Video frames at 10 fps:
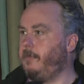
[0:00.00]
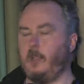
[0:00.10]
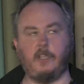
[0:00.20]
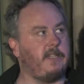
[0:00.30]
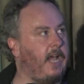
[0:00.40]

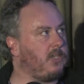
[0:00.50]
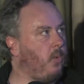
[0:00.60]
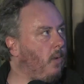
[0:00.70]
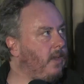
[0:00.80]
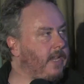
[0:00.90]
because that's
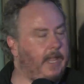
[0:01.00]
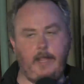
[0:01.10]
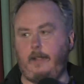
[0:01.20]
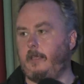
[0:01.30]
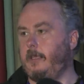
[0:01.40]
what will
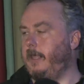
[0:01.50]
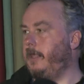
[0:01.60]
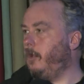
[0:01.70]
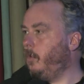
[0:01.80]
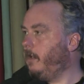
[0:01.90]
kill the
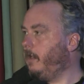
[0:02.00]
EU.